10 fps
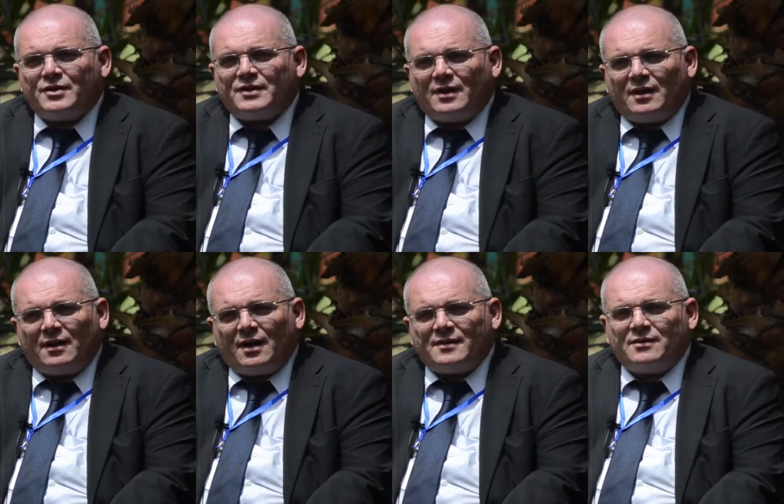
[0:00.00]
us, uh,
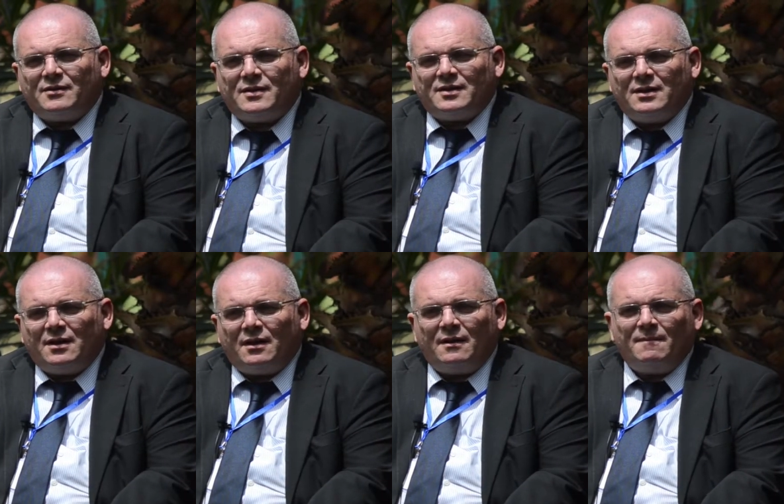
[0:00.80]
as you see,
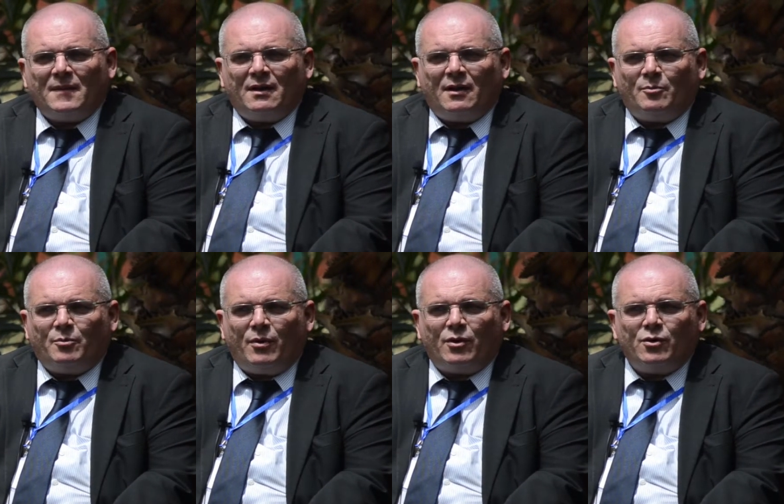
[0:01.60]
uh,
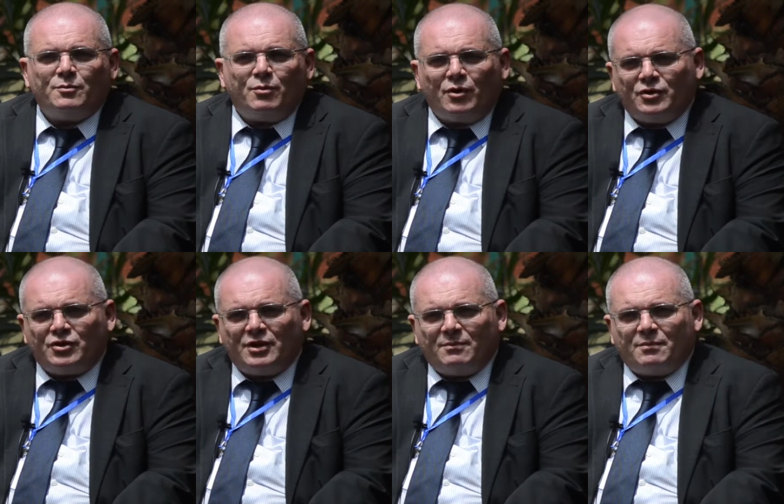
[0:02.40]
a, good
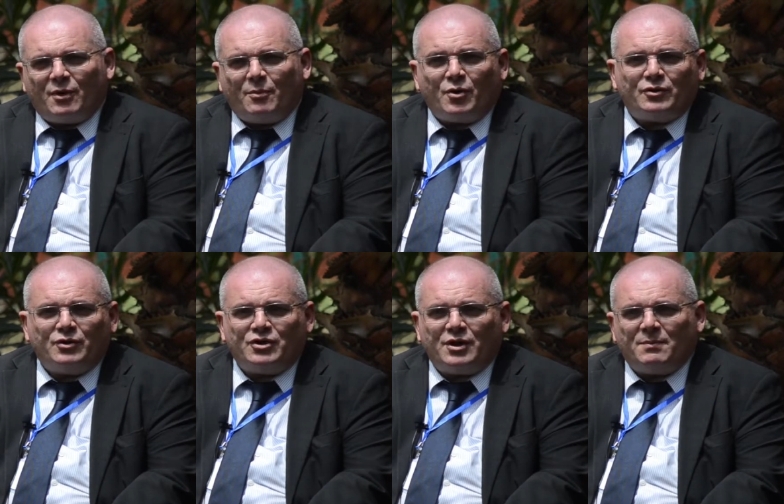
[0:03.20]
partnership or uh,
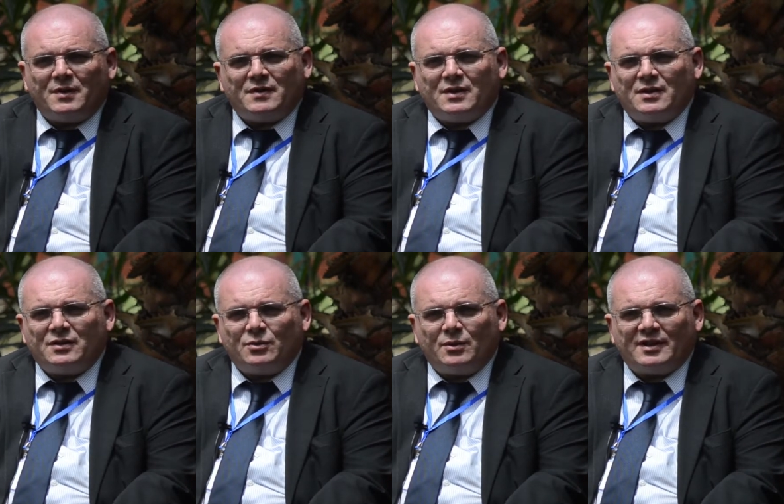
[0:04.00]
partnership is, is
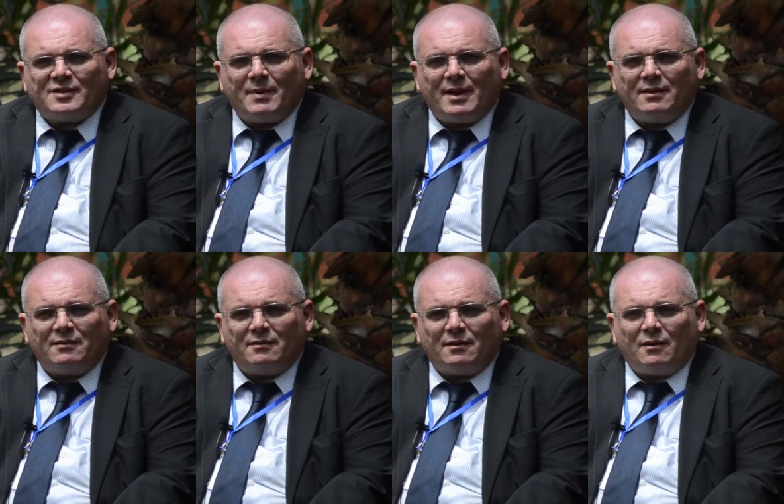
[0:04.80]
to expand
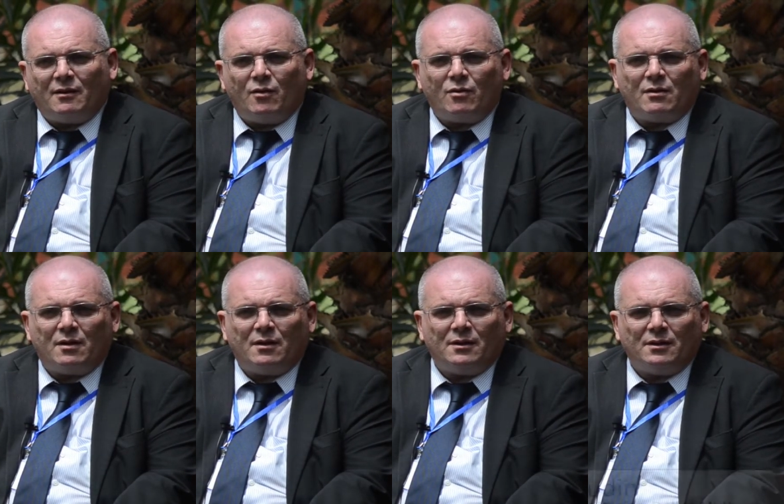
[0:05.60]
uh, our
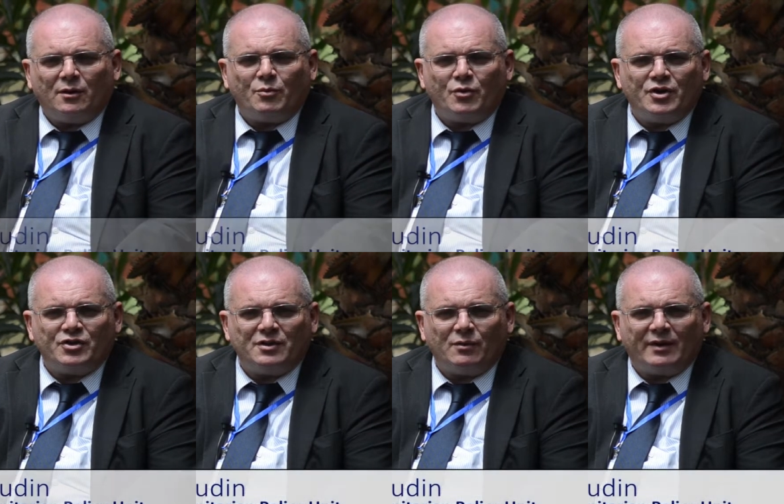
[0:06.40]
uh,
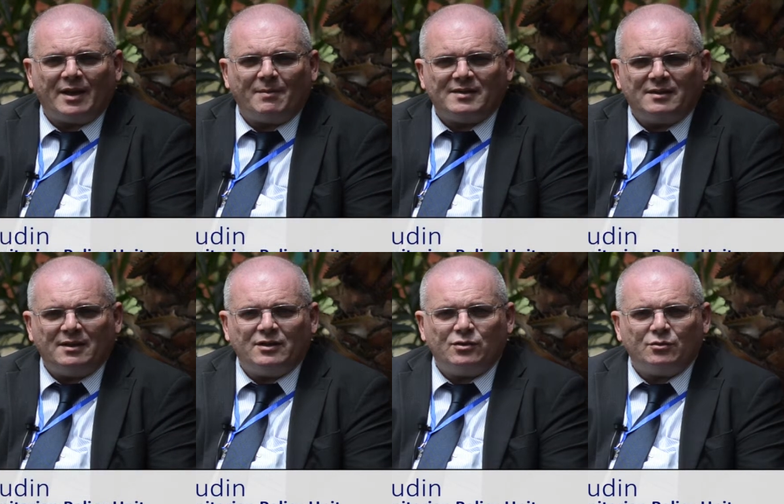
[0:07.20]
operation or
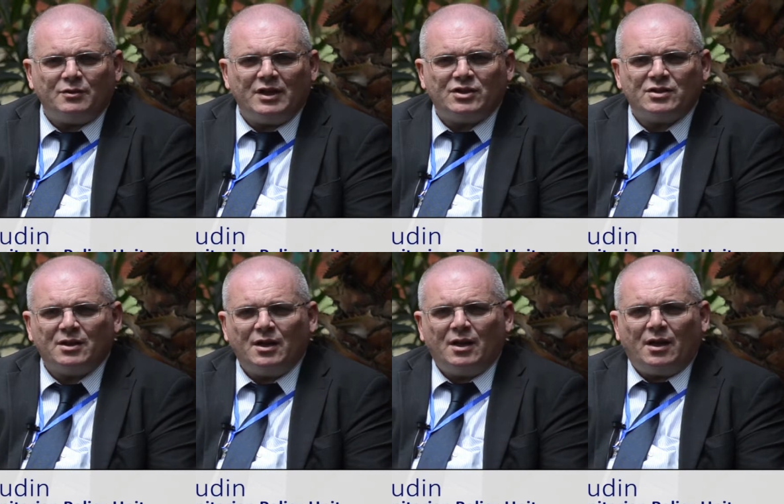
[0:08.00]
capacity to reach
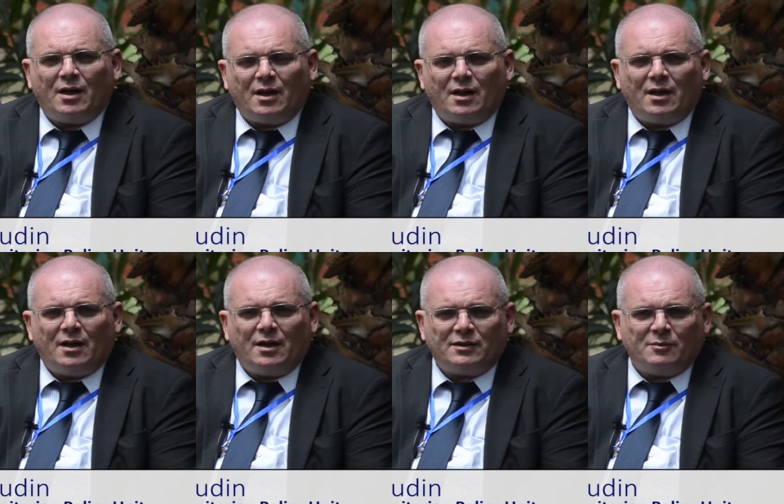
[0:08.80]
uh,
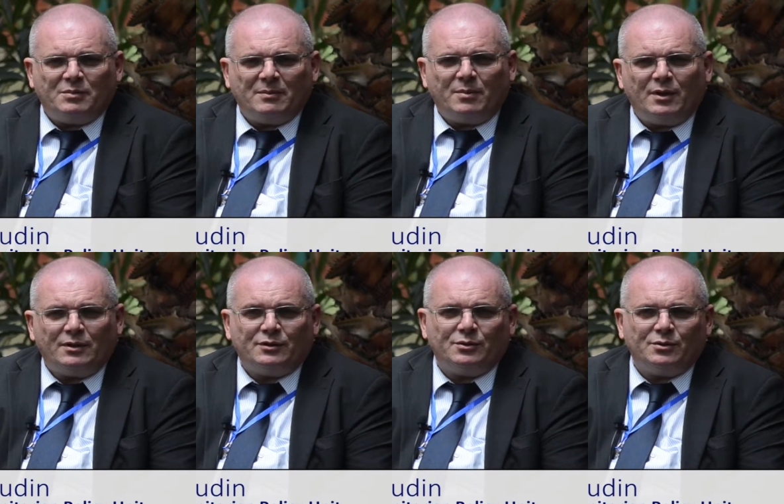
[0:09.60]
the people,
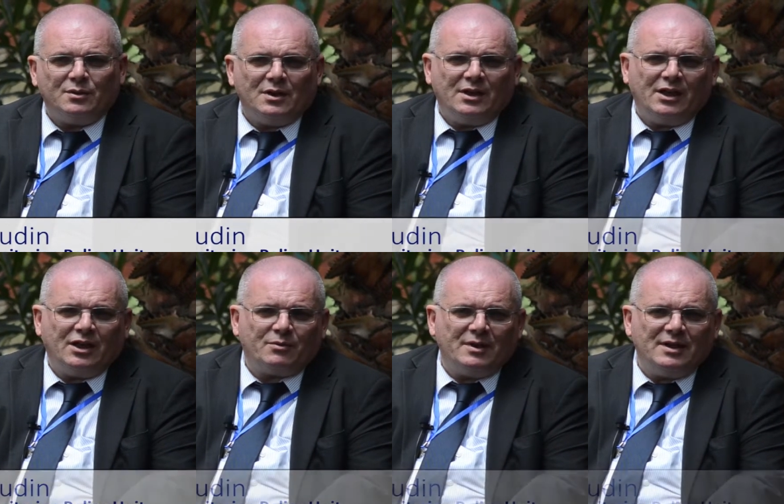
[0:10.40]
to
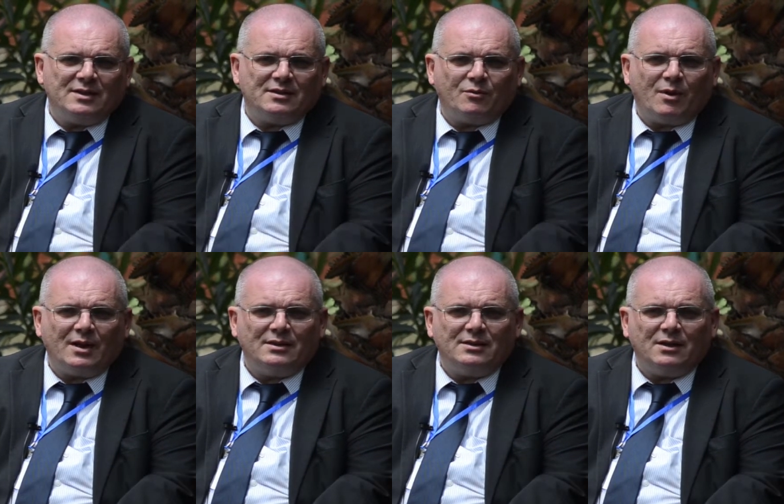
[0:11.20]
increase the
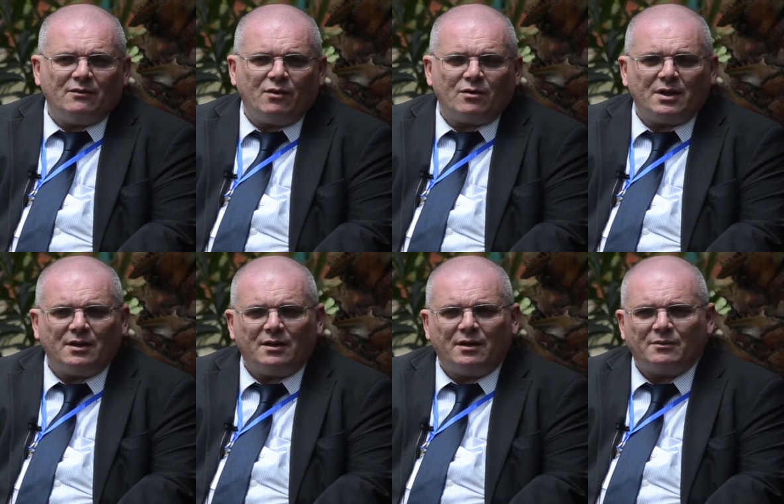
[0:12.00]
quality of our uh,